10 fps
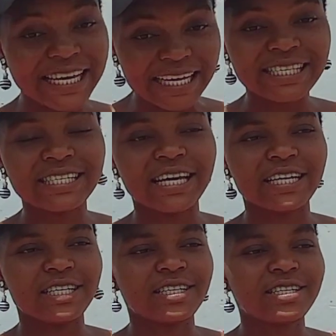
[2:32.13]
30
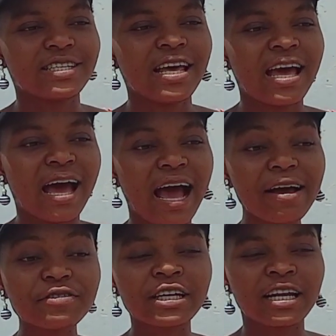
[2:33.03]
days. I
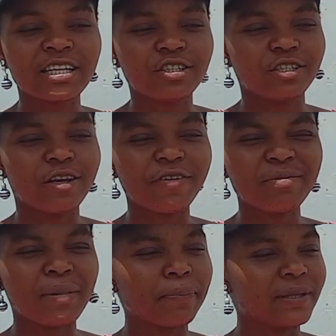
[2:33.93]
have challenges. I've
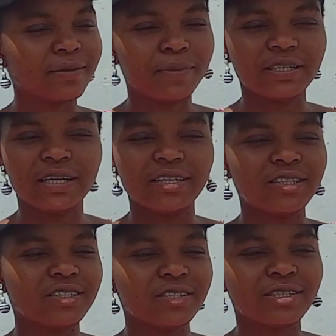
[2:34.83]
already mapped out my
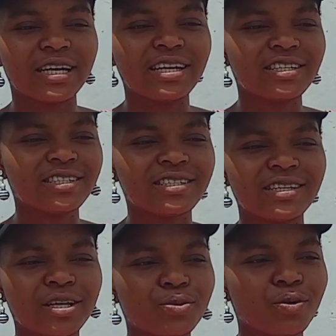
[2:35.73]
challenges. Challenges,
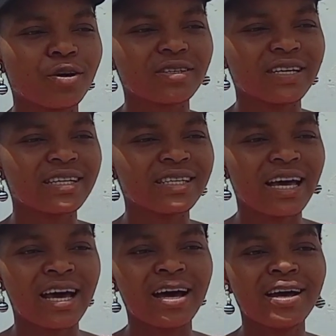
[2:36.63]
network,
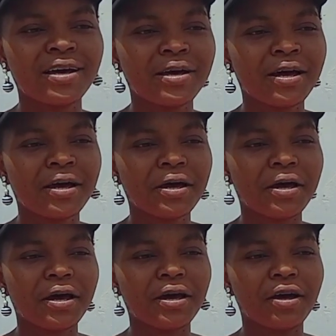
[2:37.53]
data,
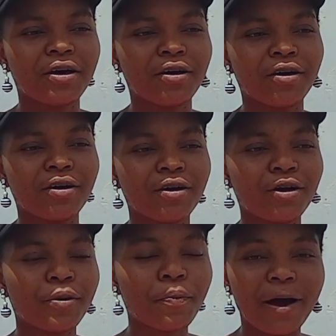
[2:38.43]

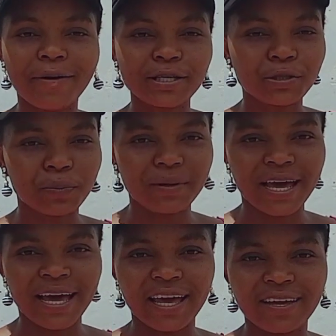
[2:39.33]
power
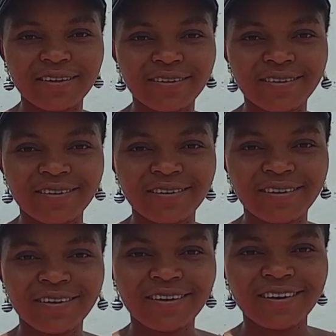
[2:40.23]
supply.
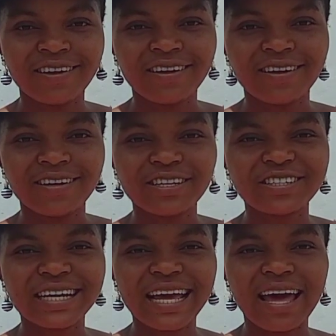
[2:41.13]

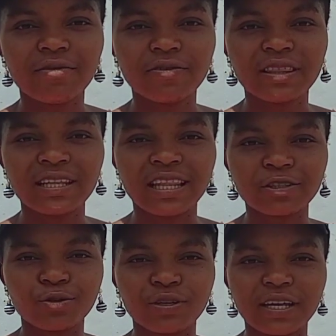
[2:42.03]
Literally everything
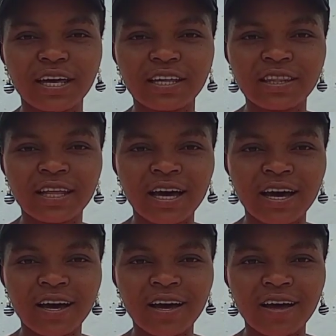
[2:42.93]
that could
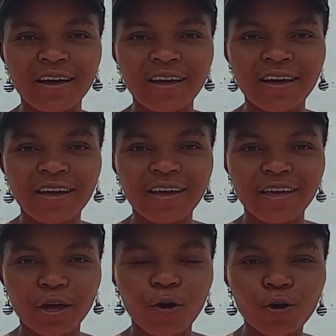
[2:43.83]
hinder
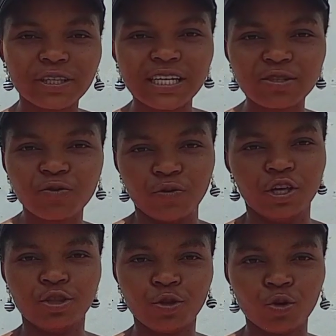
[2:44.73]
a content
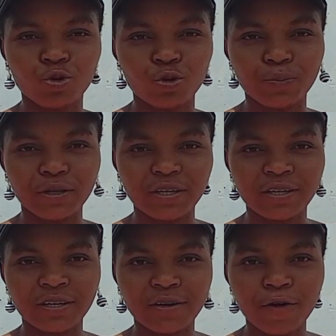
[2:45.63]
creator to
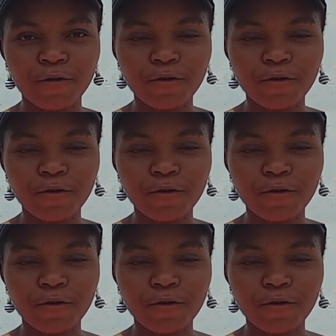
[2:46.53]
be